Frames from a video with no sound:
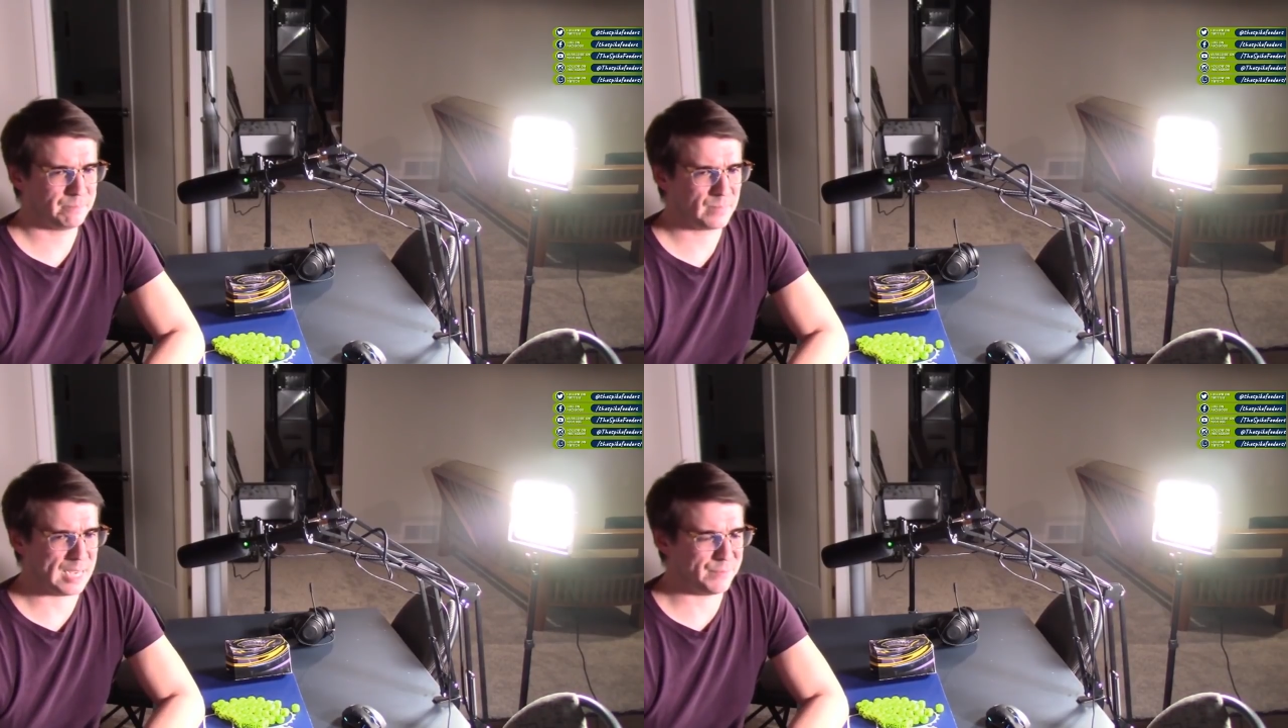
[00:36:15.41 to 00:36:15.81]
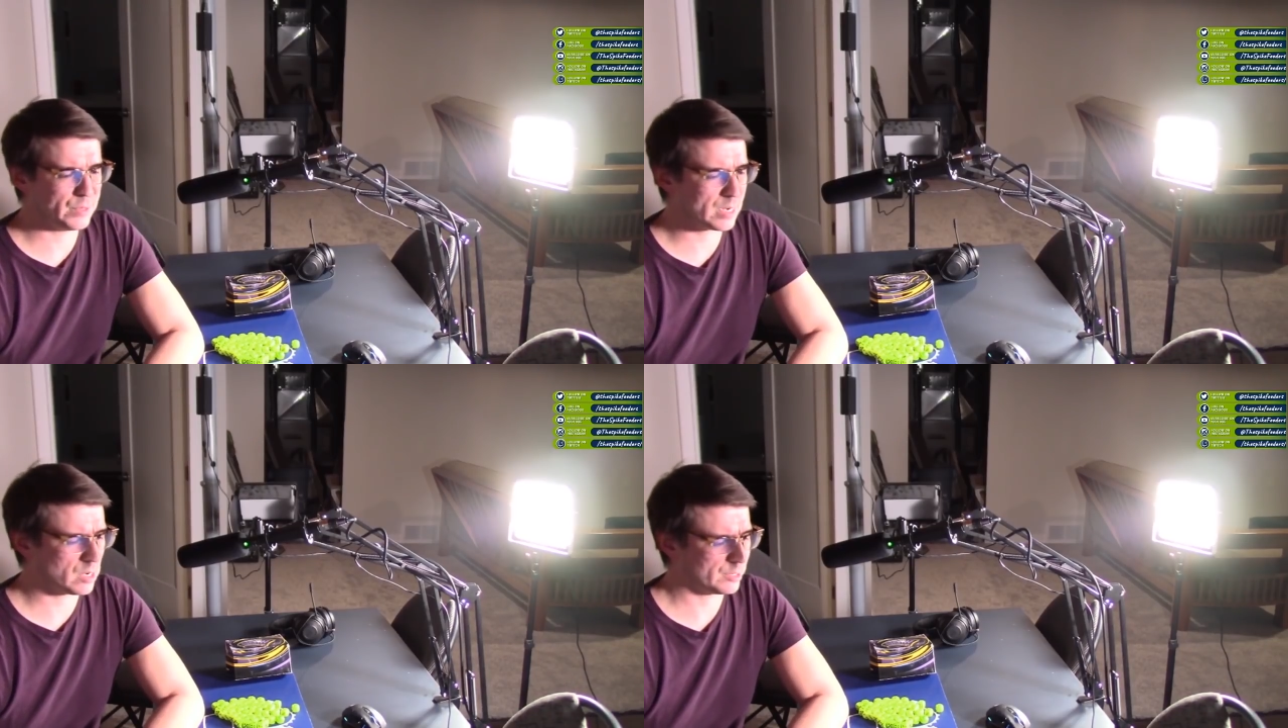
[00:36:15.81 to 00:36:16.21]
If you
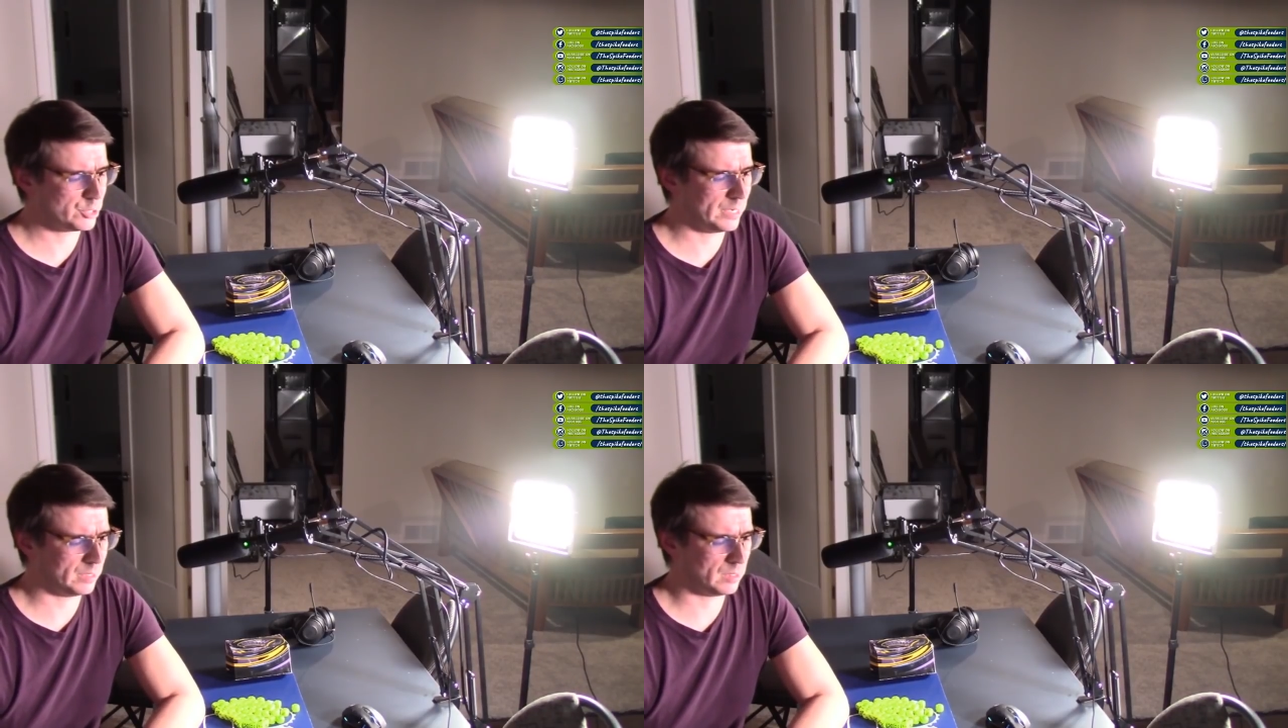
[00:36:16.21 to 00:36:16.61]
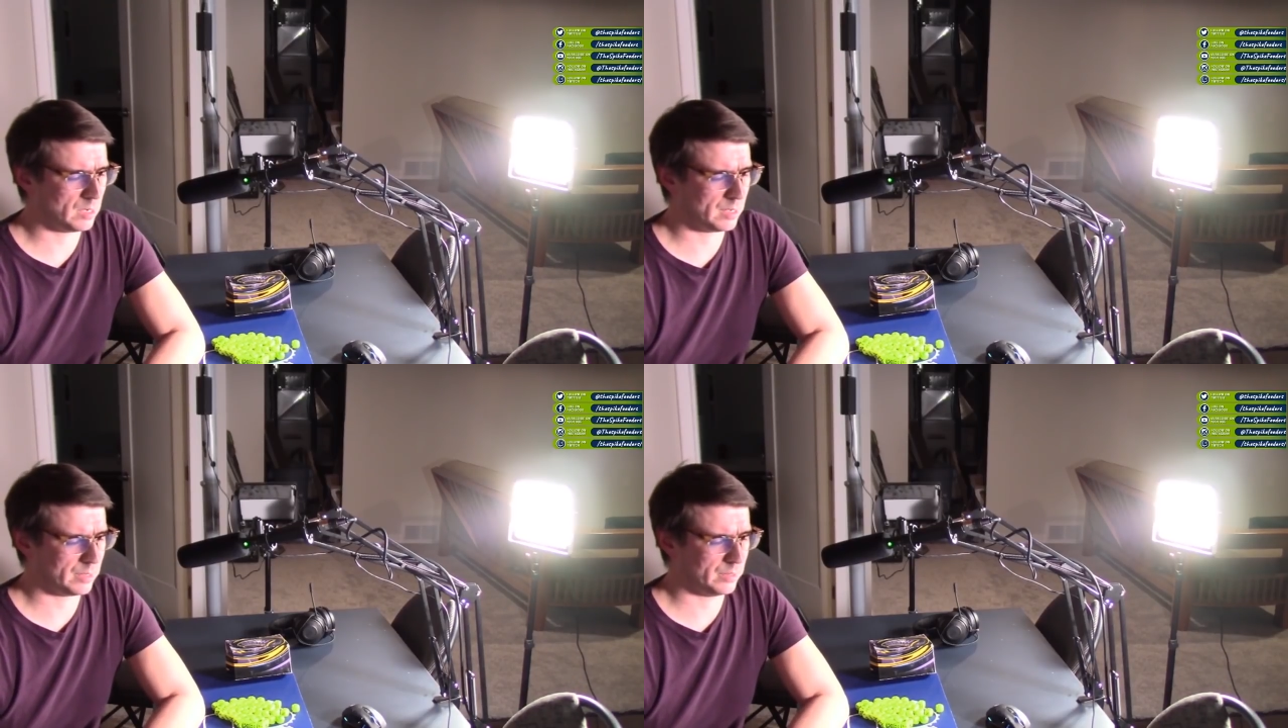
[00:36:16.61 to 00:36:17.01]
get caught cheating
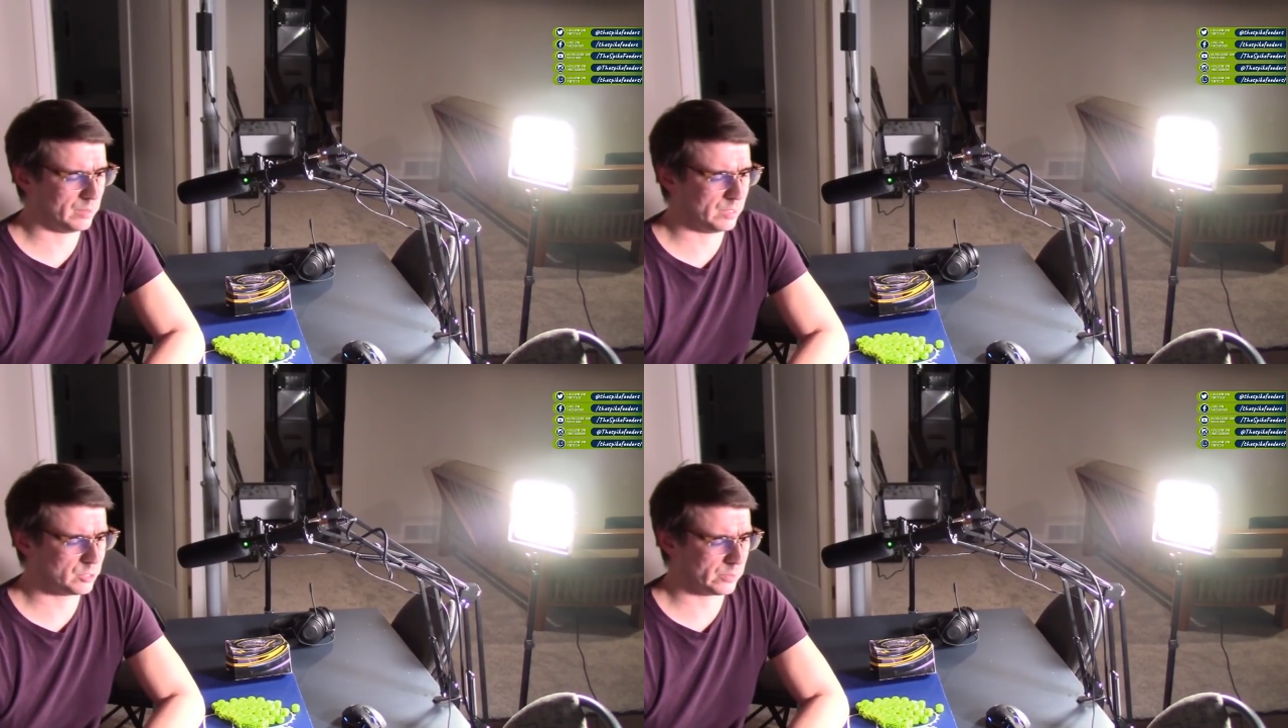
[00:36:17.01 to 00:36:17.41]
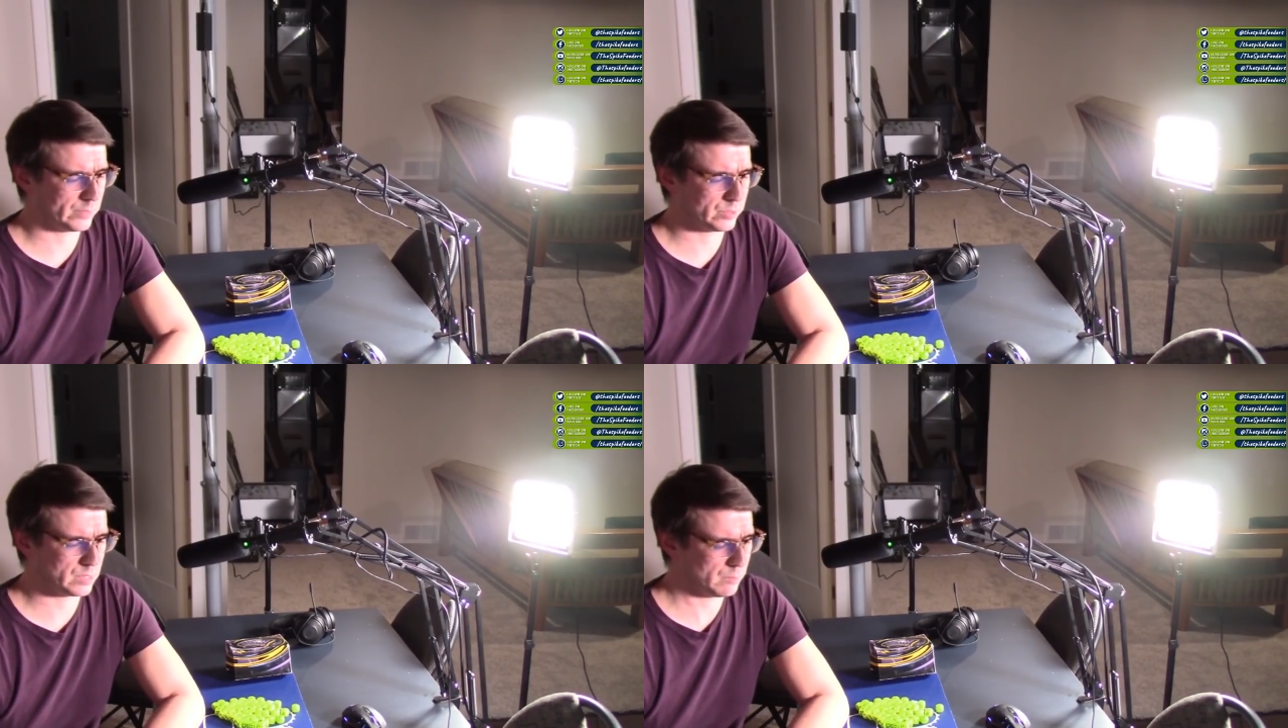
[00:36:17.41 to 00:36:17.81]
on these
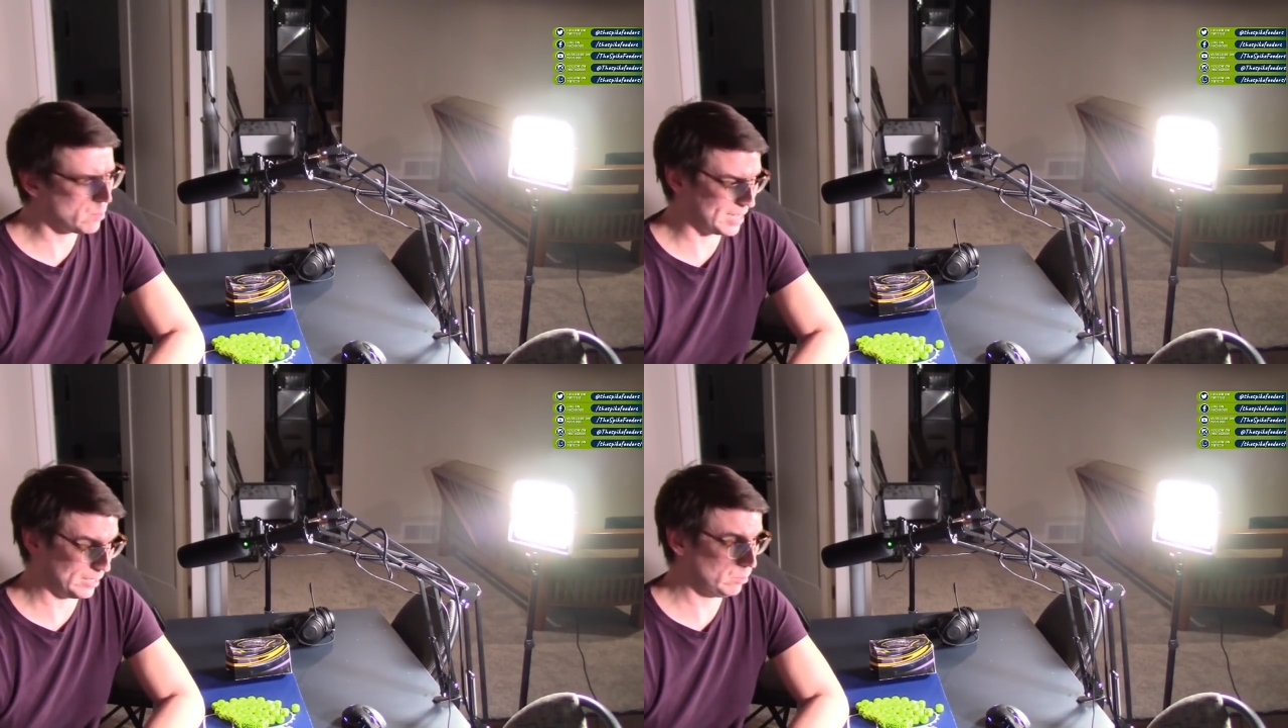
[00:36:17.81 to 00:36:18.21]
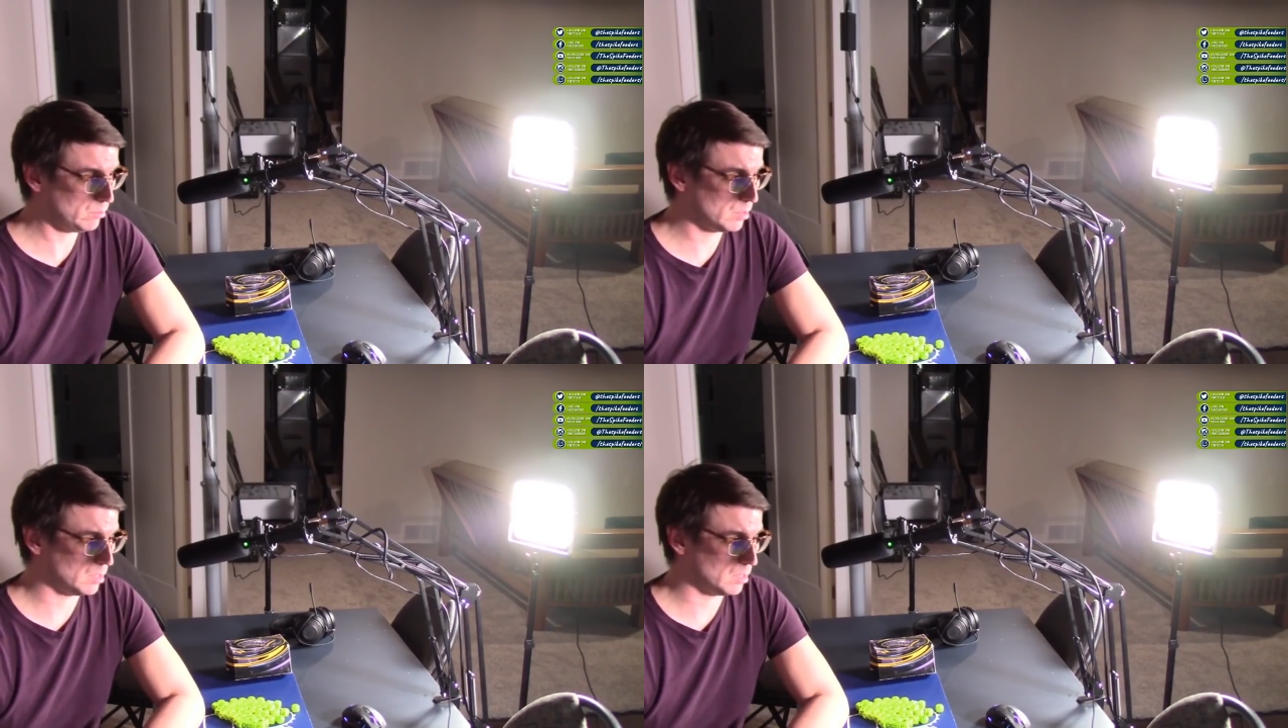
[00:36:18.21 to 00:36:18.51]
servers, they will ban you,